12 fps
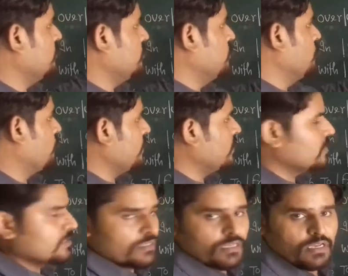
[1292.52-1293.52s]
the two
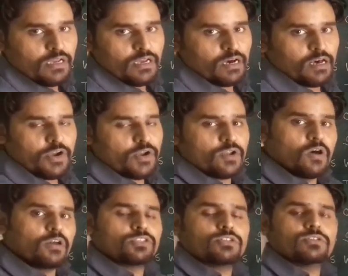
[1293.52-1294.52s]
things are
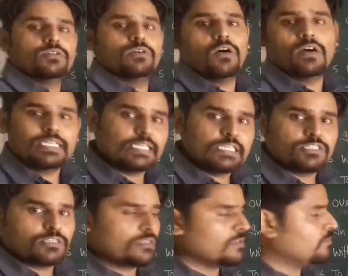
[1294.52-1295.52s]
not on
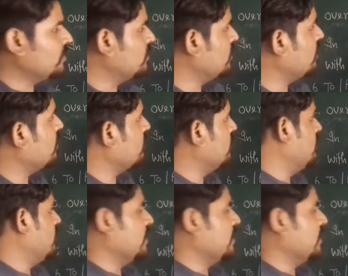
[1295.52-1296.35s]
each other, but they are